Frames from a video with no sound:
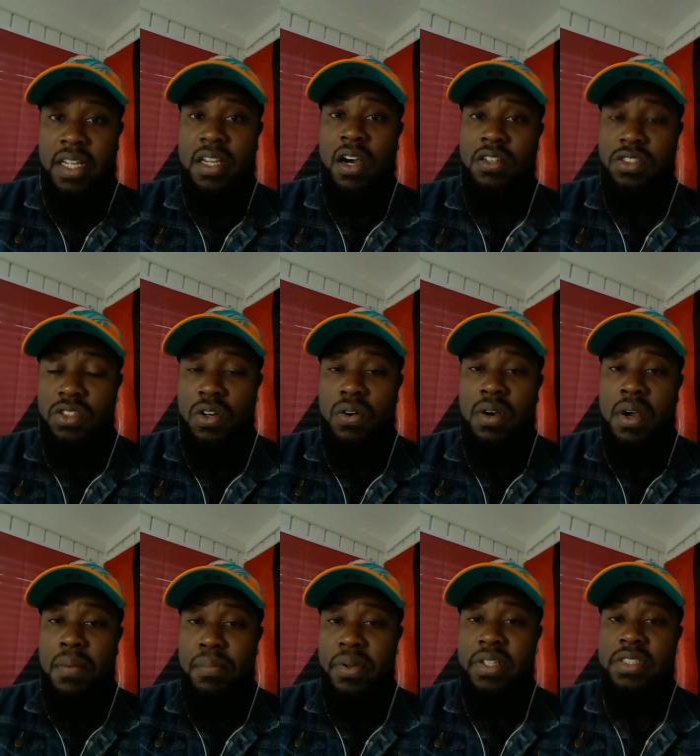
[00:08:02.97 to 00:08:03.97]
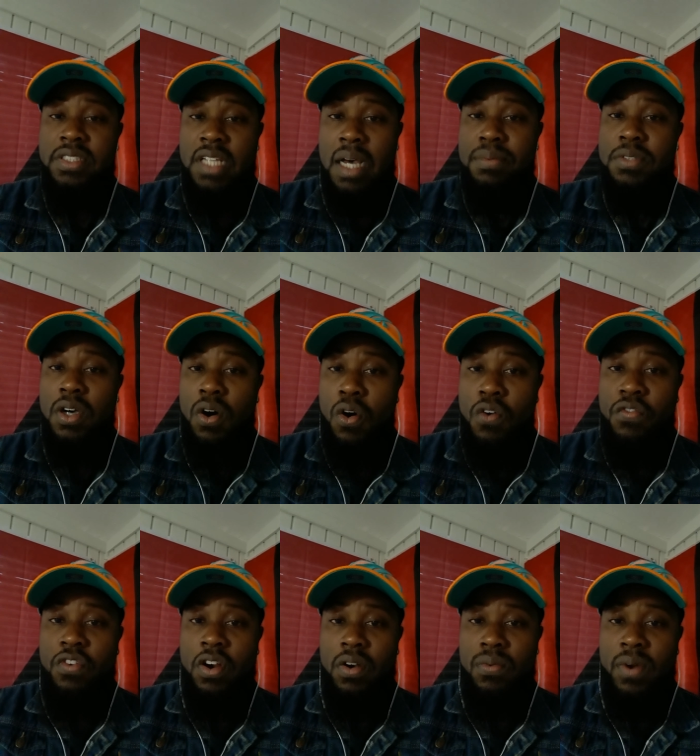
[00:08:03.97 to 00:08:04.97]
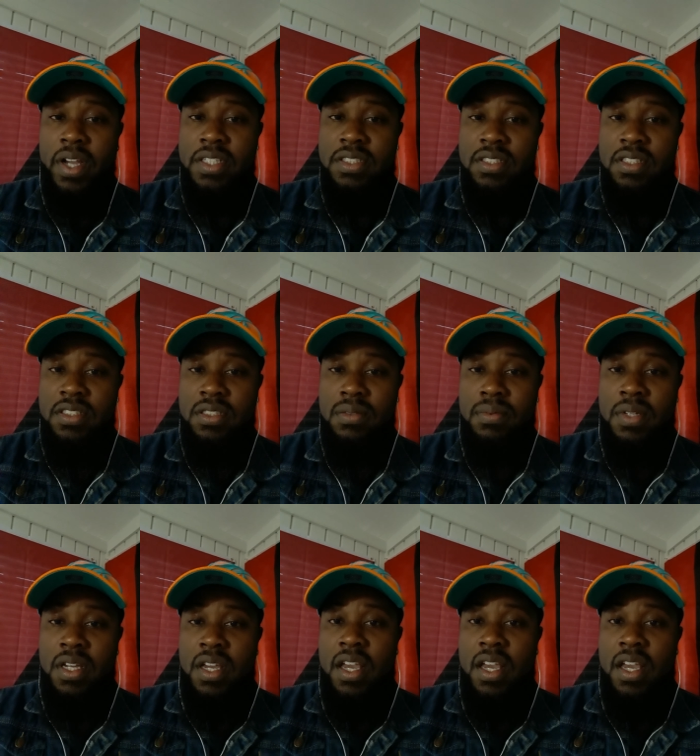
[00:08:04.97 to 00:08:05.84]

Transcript: He also put a stop to overt racism